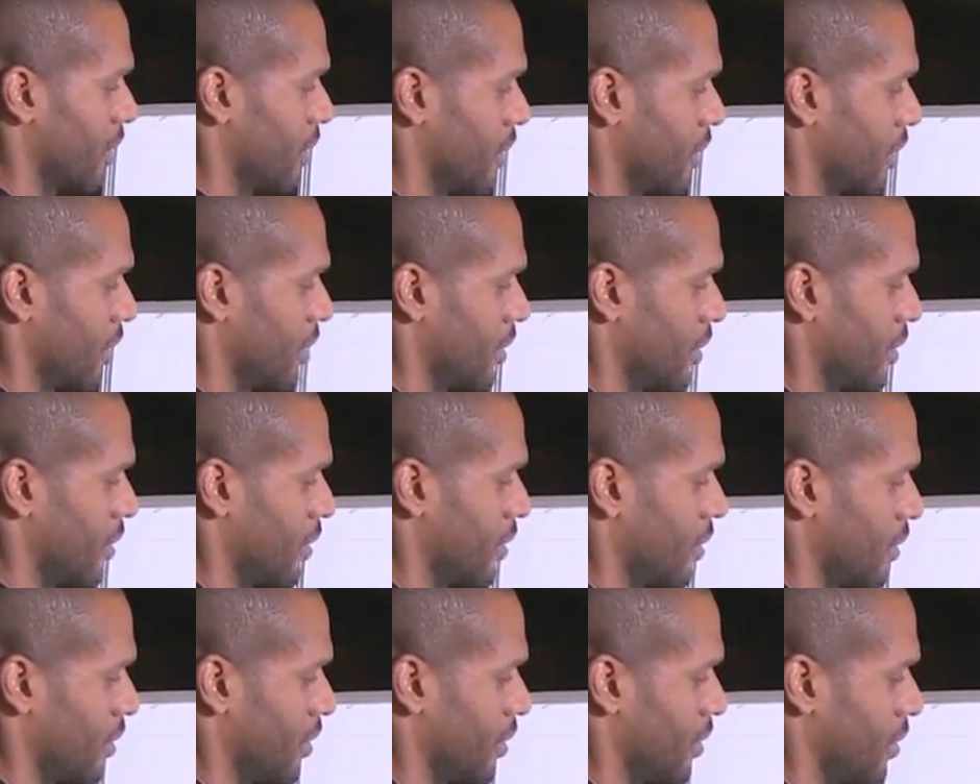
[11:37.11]

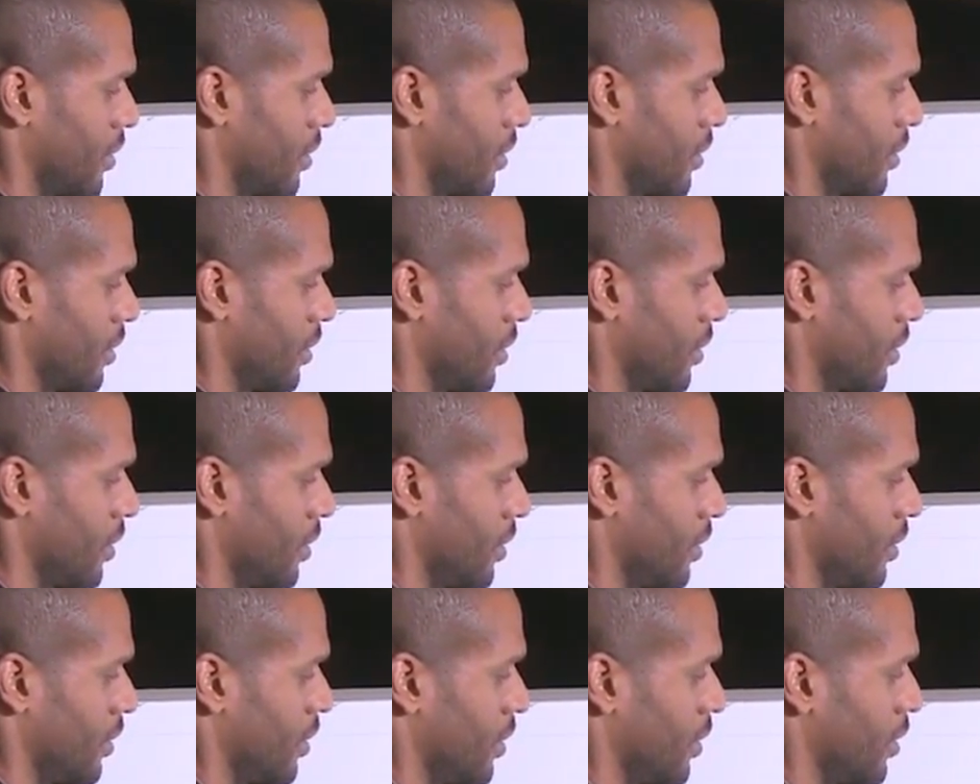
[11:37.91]

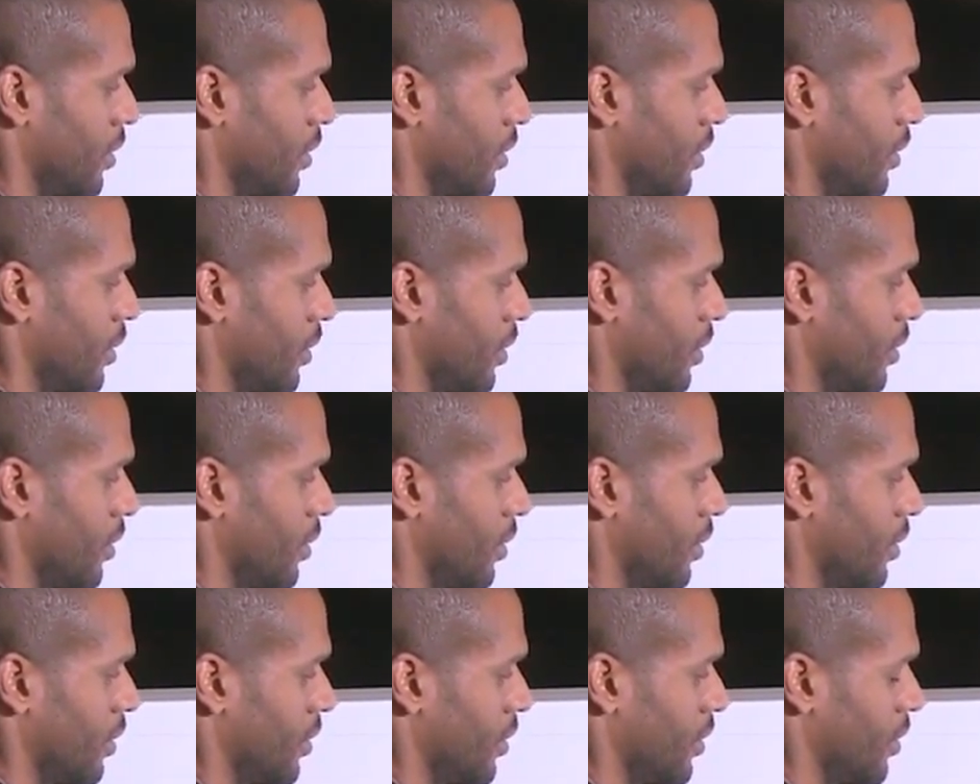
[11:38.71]

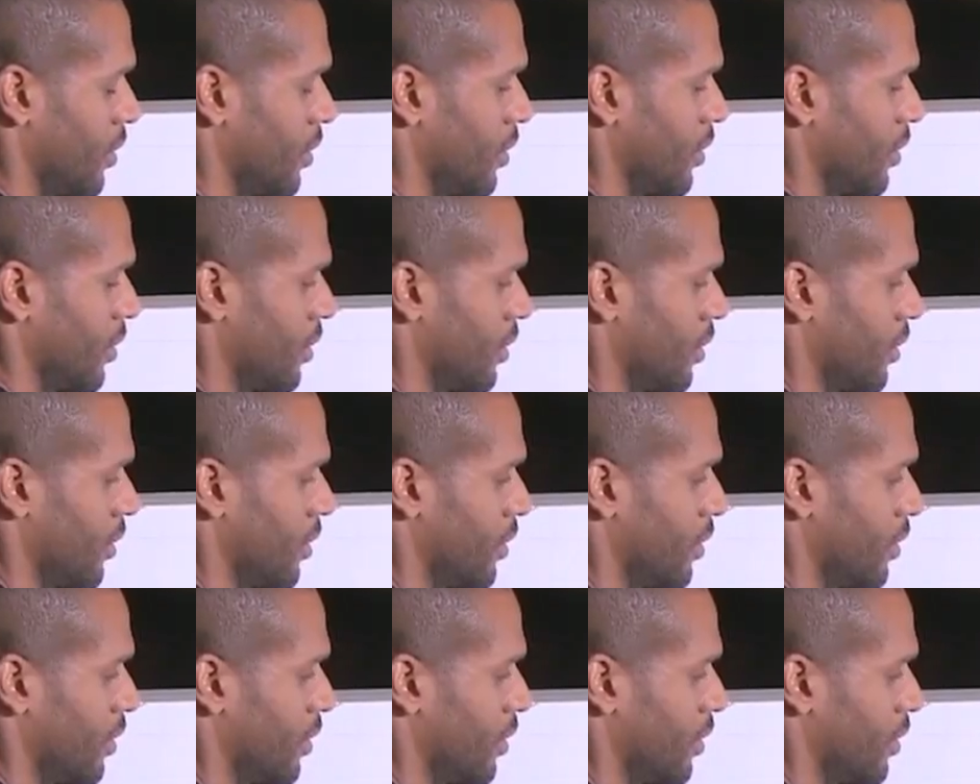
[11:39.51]
[no speech]